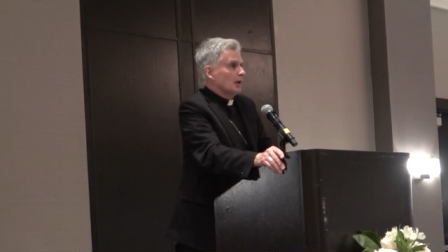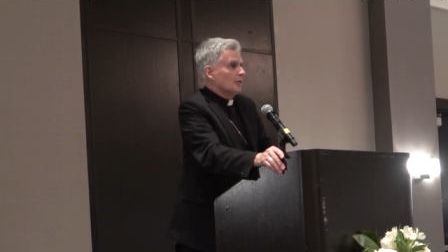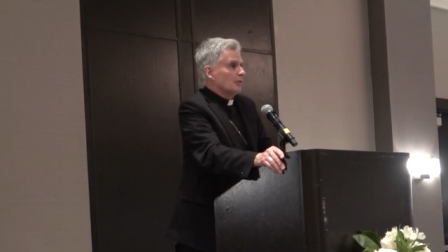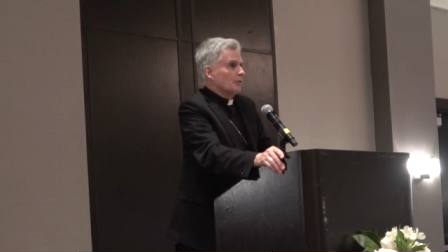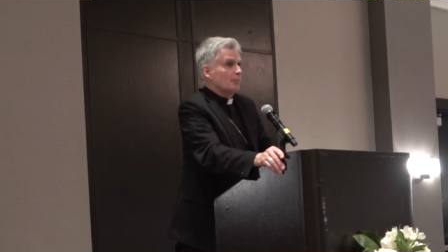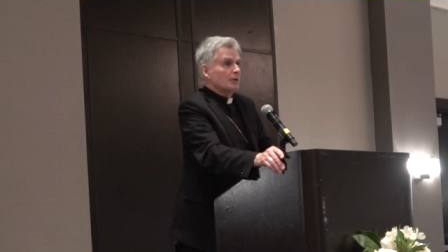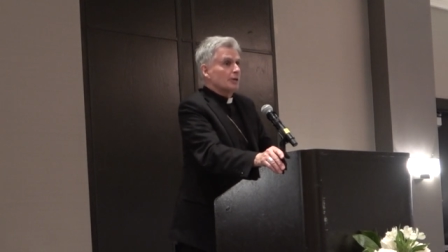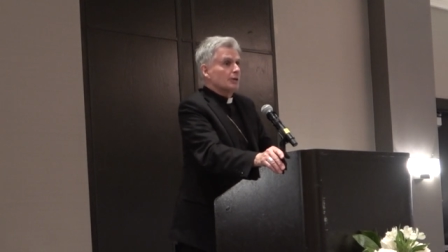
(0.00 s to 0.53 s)

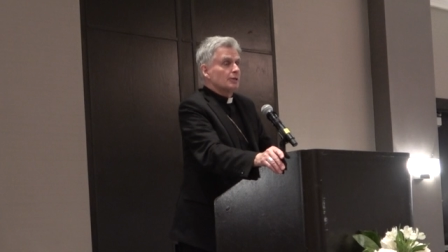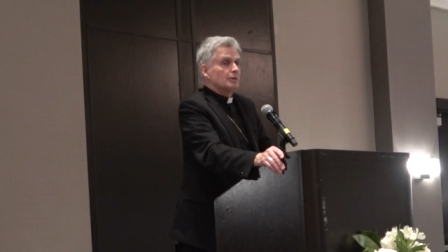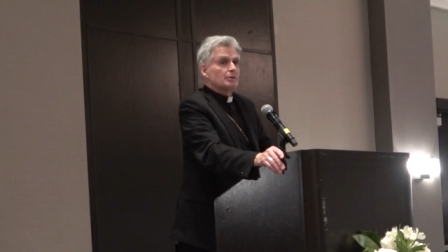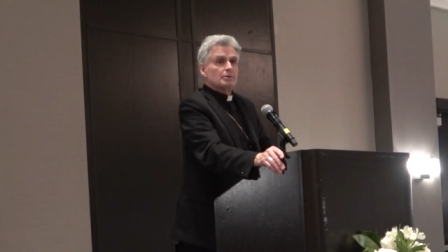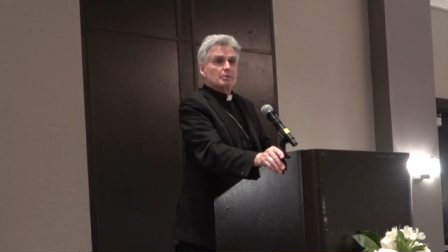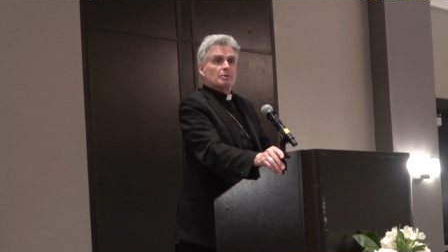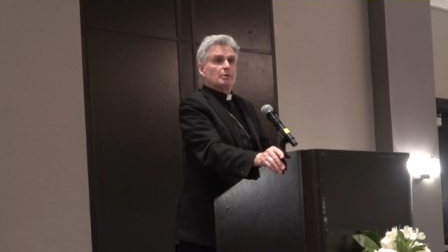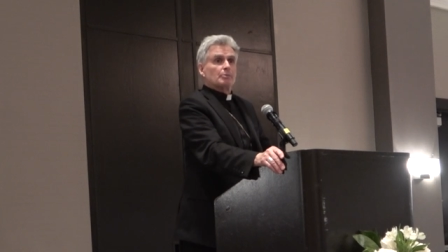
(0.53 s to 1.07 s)
have
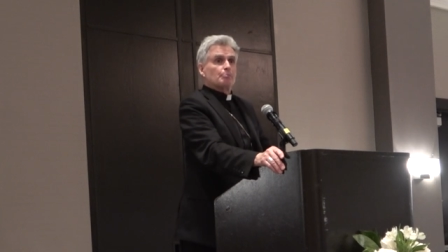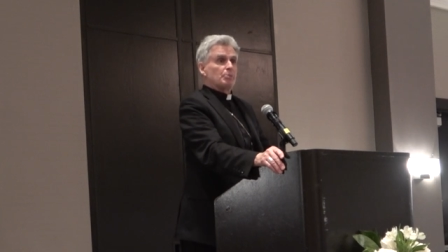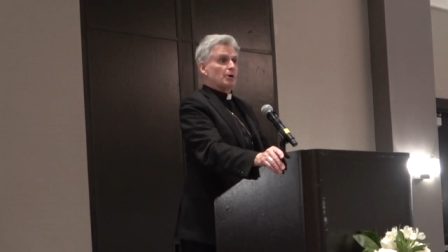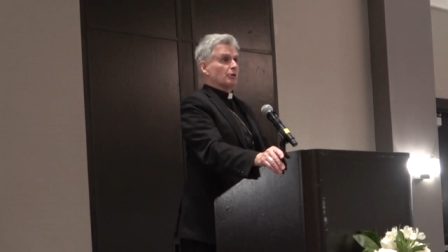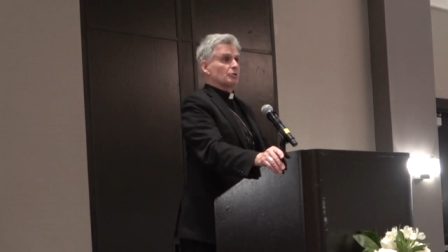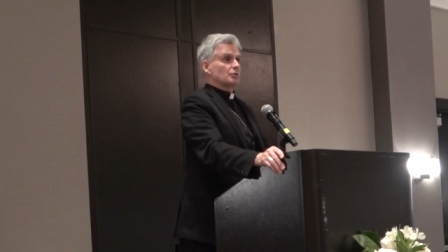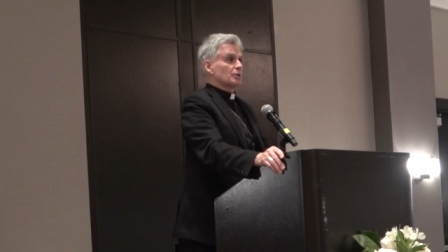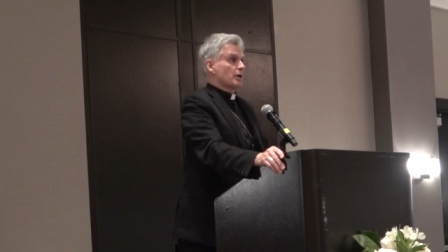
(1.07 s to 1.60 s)
been
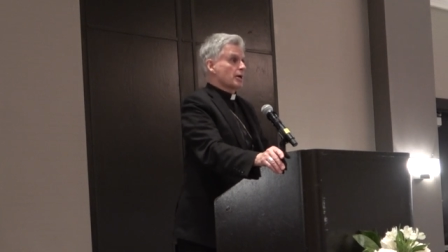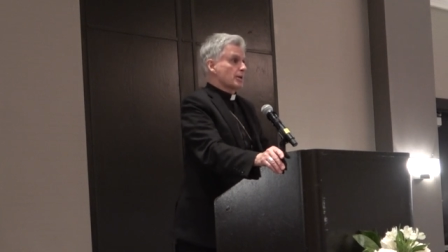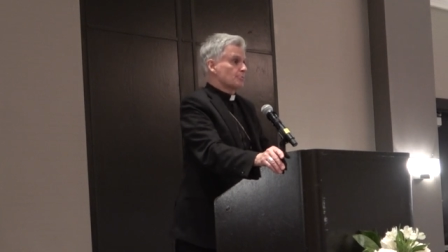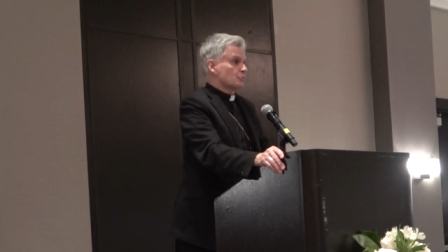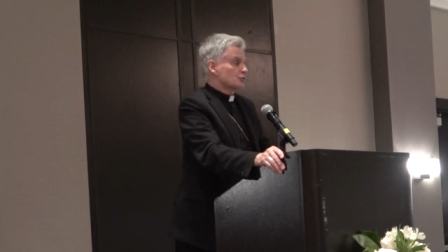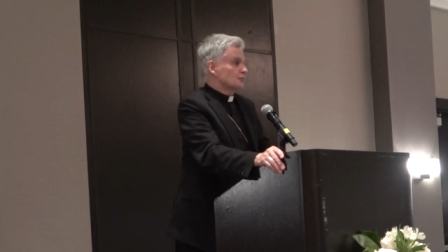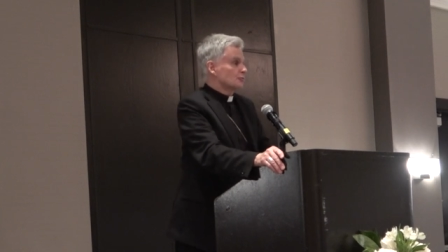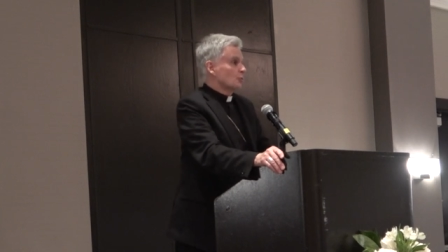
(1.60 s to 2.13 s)
better
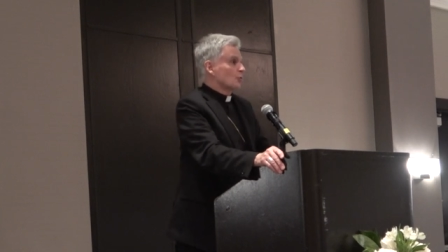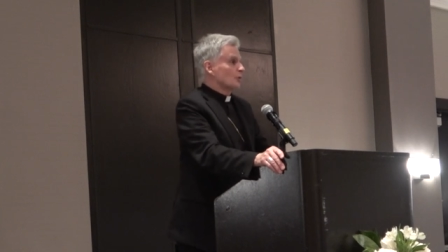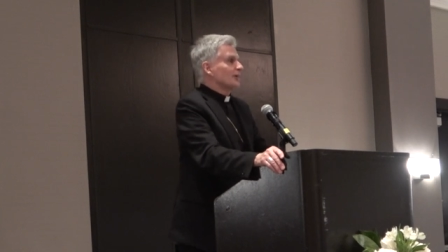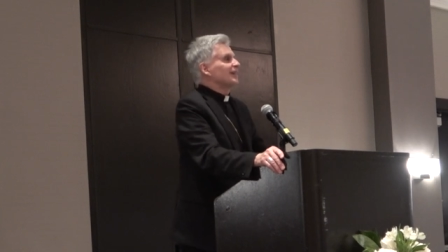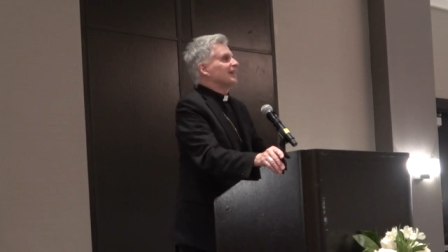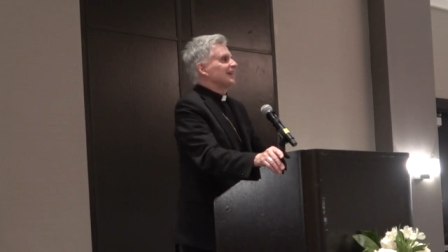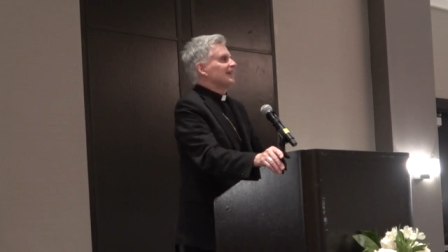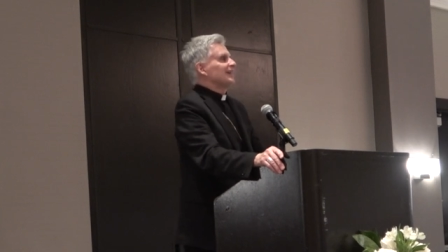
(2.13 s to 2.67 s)
times
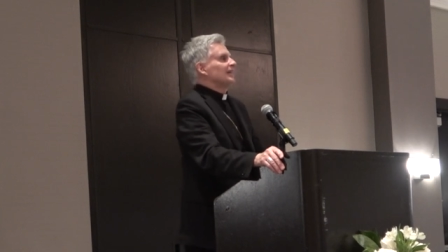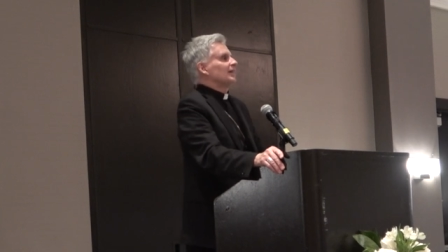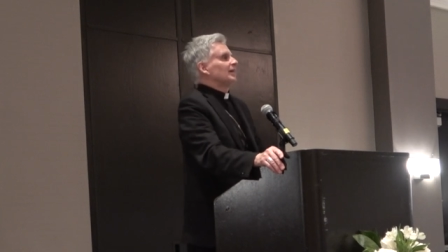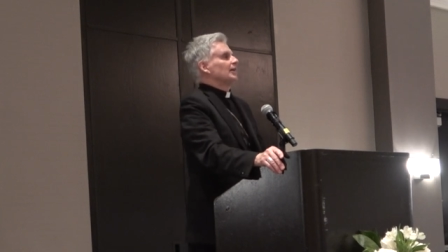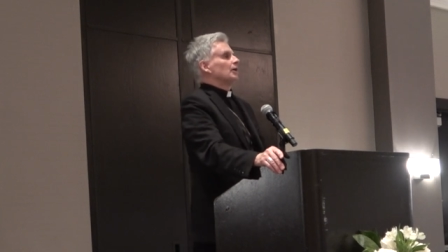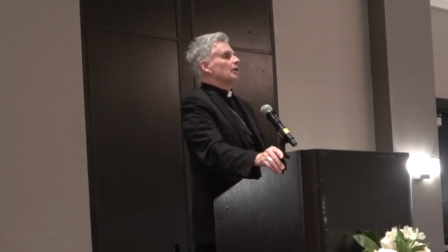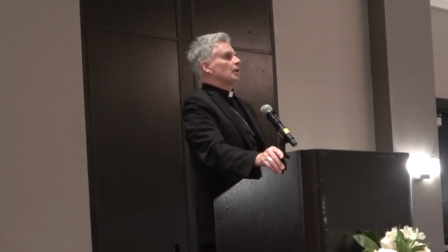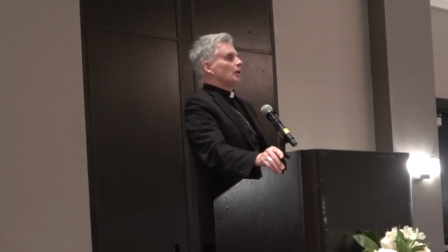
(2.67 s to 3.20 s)
for
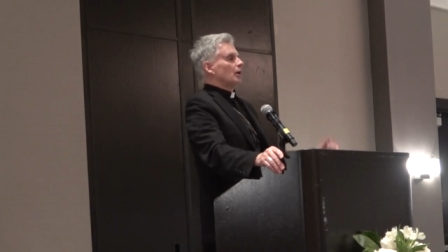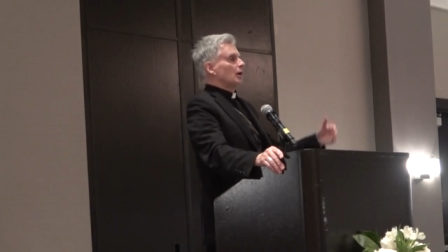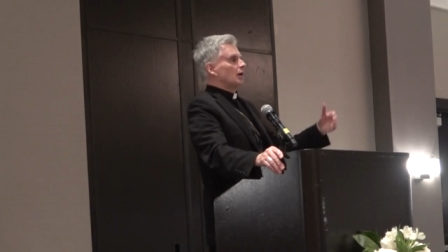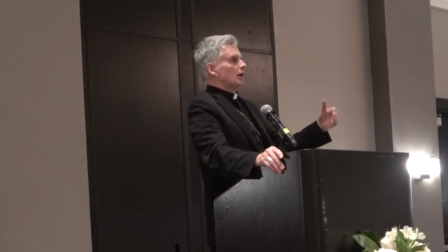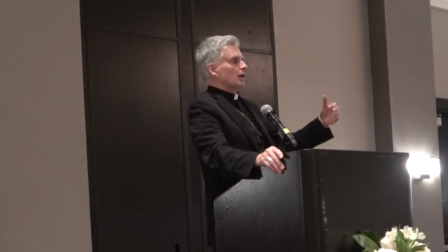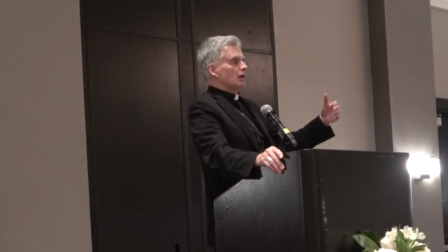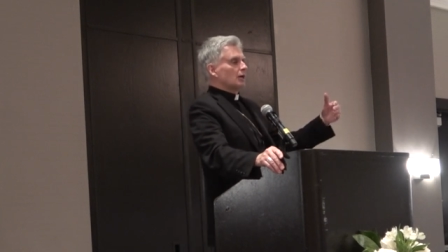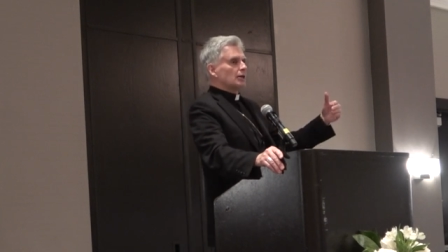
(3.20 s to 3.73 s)

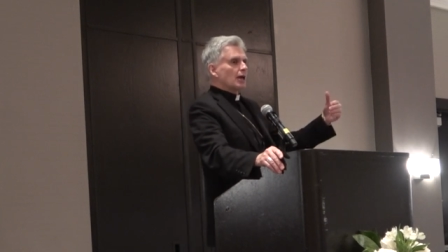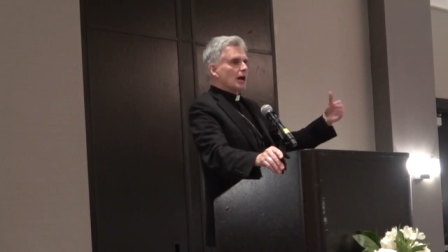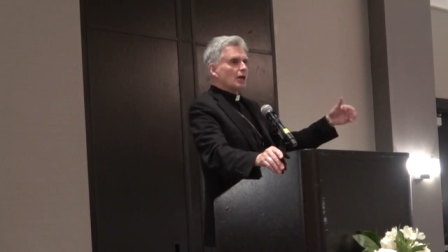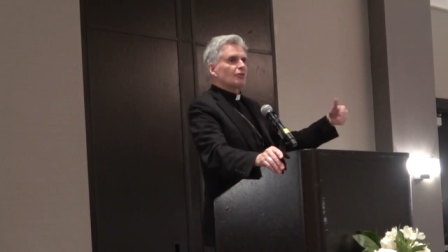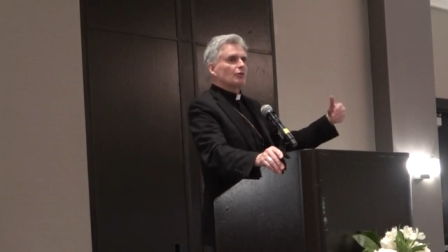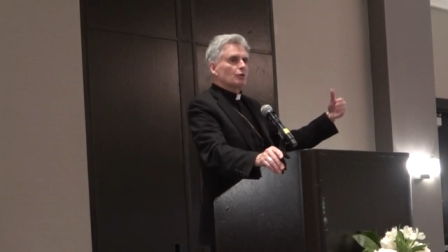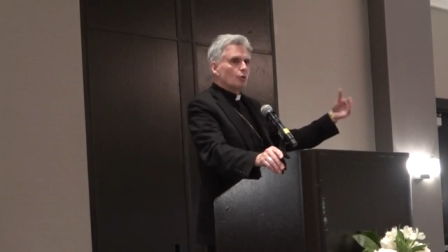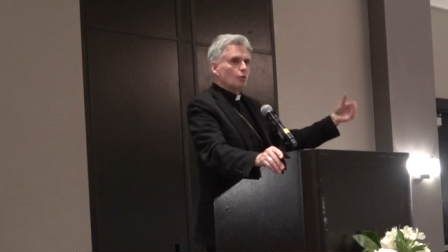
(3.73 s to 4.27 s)

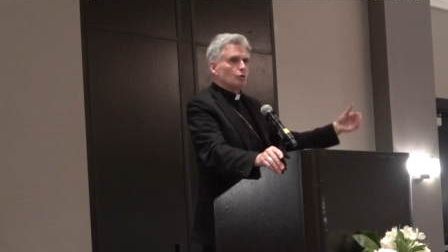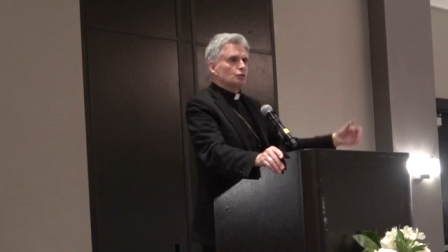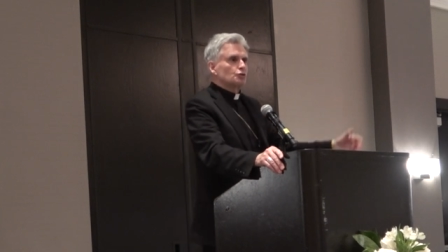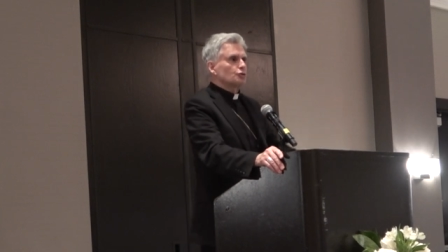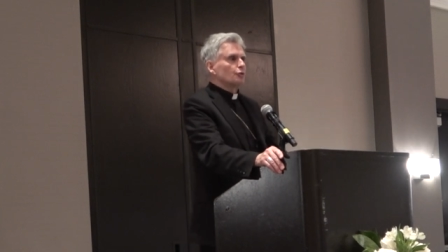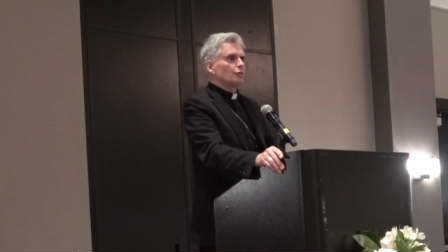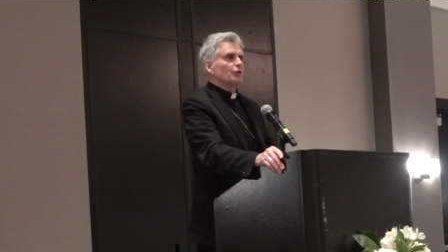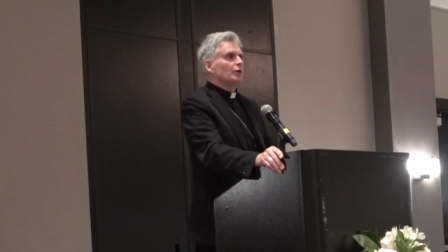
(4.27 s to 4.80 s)
Catholic
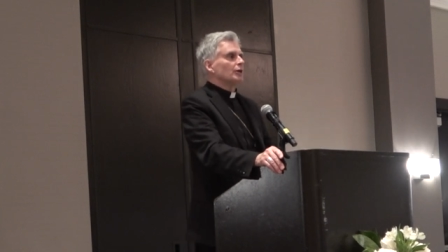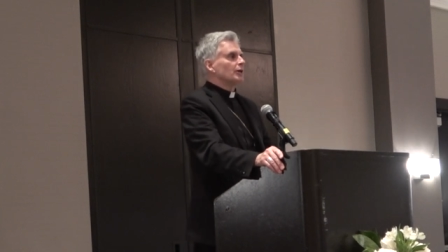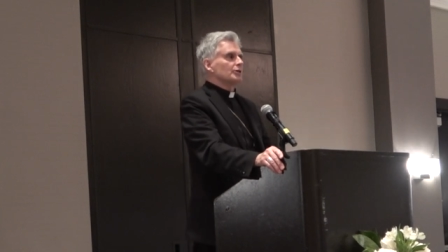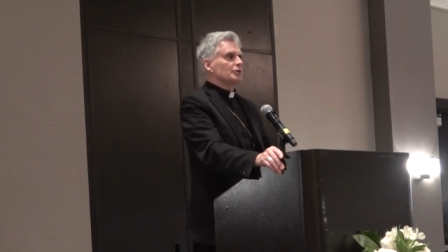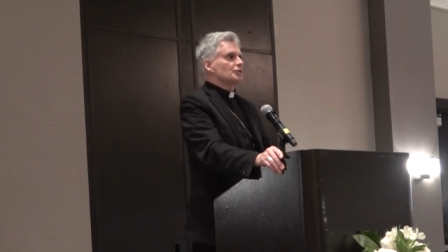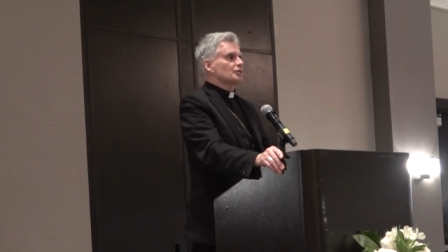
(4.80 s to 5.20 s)
culture in the United